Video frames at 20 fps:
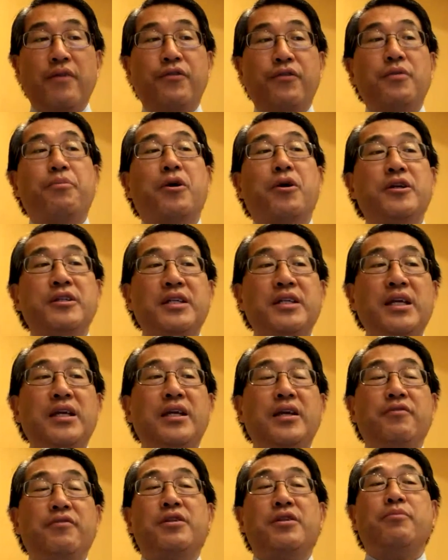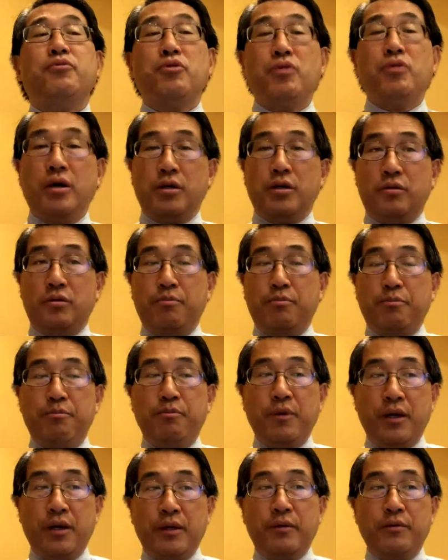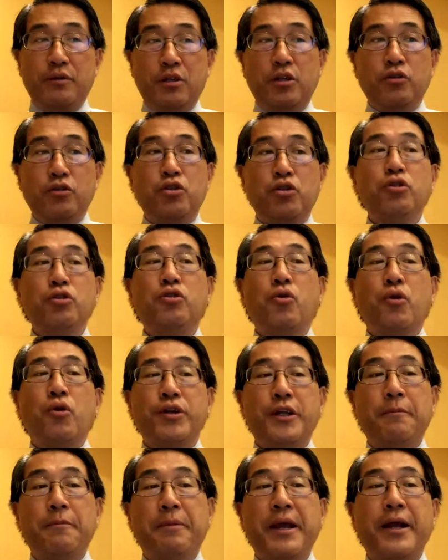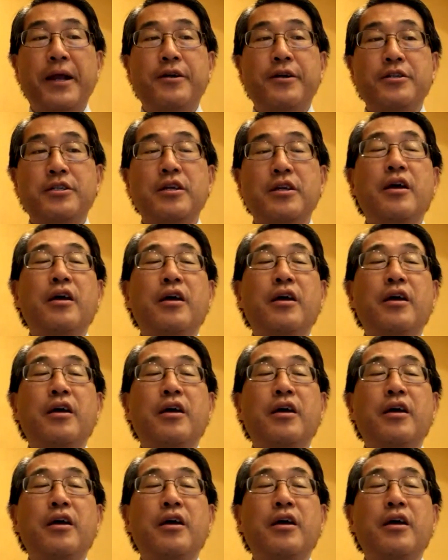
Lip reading: And part D gives them 2 coordinate pairs,